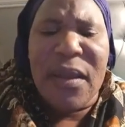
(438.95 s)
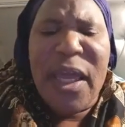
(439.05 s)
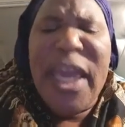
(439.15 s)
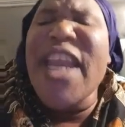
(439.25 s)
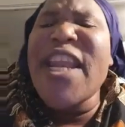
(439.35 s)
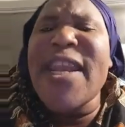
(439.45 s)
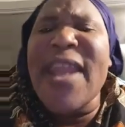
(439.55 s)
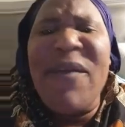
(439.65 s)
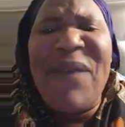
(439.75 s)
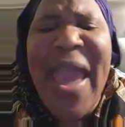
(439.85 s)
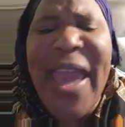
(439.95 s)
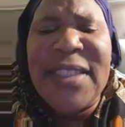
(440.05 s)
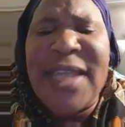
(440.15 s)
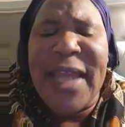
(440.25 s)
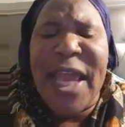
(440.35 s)
He never
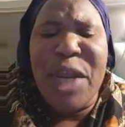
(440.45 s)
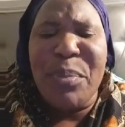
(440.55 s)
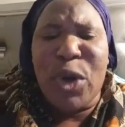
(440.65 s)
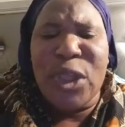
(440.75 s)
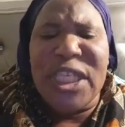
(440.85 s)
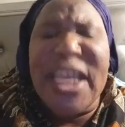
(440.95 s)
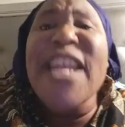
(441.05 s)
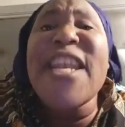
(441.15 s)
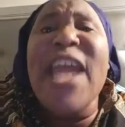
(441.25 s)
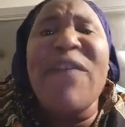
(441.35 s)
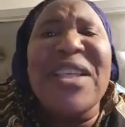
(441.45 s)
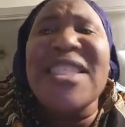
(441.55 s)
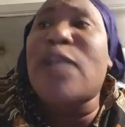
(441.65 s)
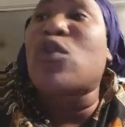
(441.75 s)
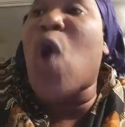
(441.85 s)
hated anybody. He never
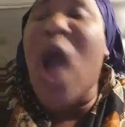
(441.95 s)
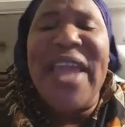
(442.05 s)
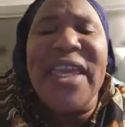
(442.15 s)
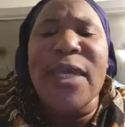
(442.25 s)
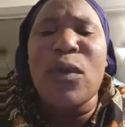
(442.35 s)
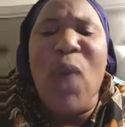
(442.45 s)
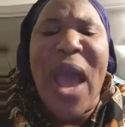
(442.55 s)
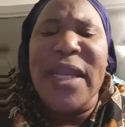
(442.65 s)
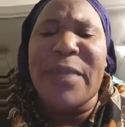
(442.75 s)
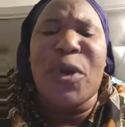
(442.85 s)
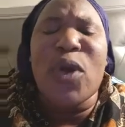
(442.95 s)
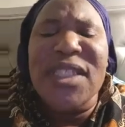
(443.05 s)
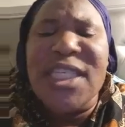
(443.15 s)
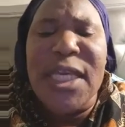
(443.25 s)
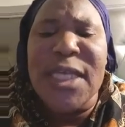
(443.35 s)
said go and kill Wani
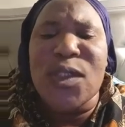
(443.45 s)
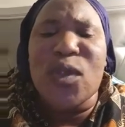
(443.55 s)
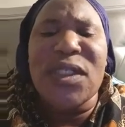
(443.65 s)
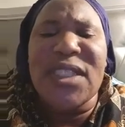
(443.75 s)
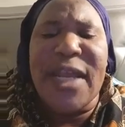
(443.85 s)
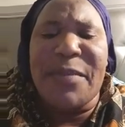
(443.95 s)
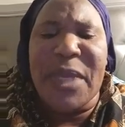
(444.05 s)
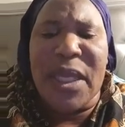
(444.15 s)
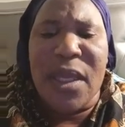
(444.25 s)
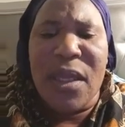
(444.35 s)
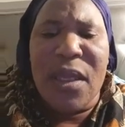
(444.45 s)
because he insulted me.